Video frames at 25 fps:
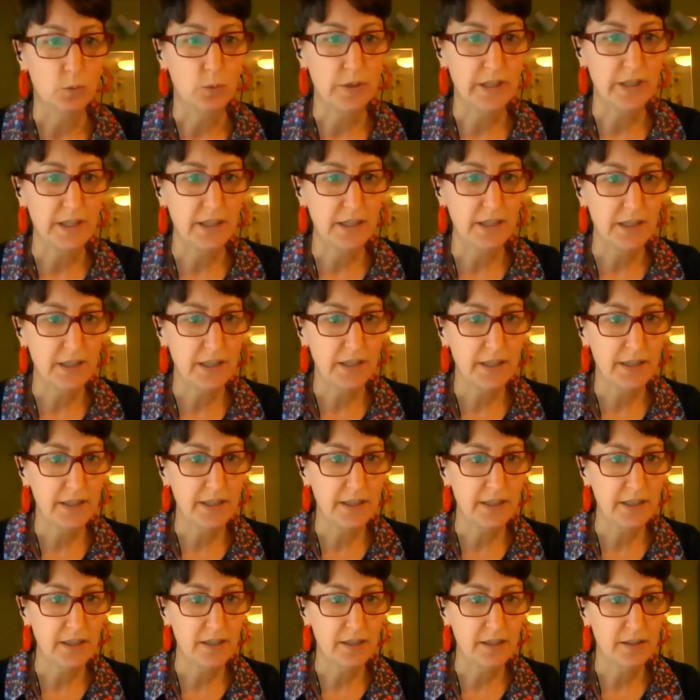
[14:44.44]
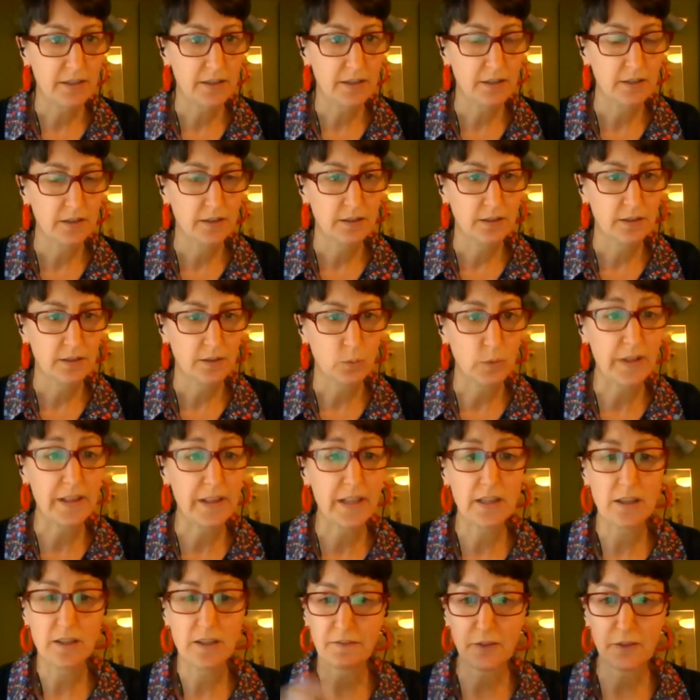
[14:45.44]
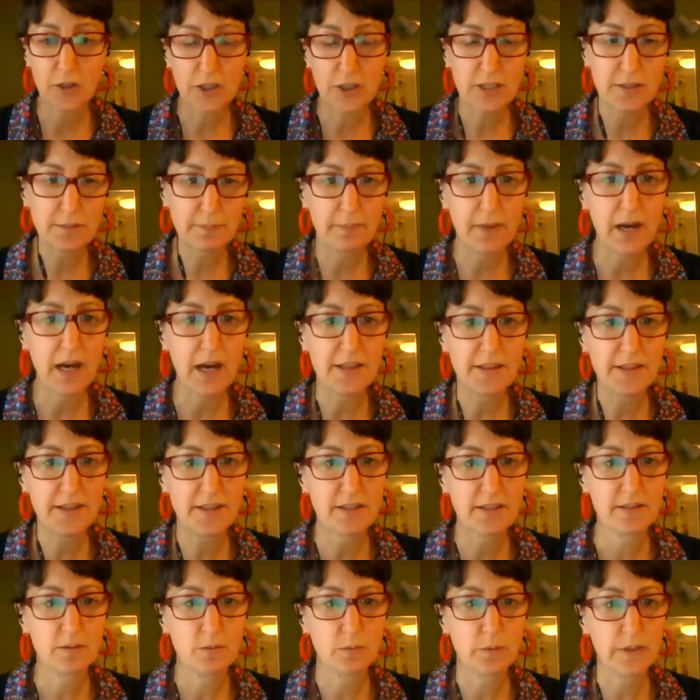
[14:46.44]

within the first month,